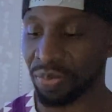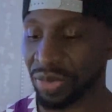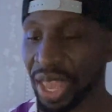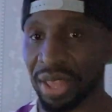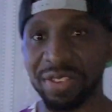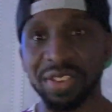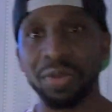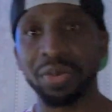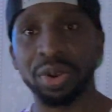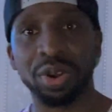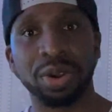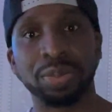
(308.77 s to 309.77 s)
yeah,
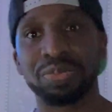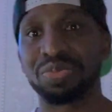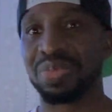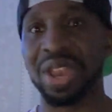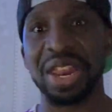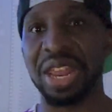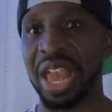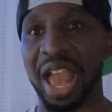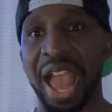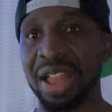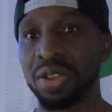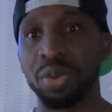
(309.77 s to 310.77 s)
somewhere in it,
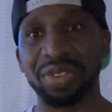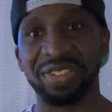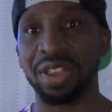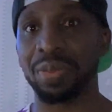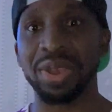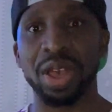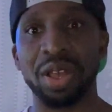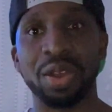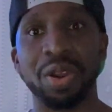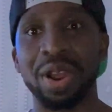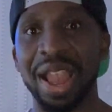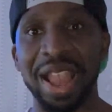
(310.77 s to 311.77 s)
I know that some of y'all
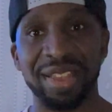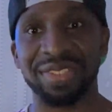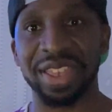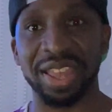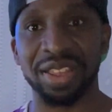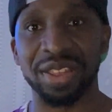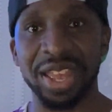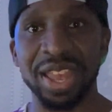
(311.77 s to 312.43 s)
are asking,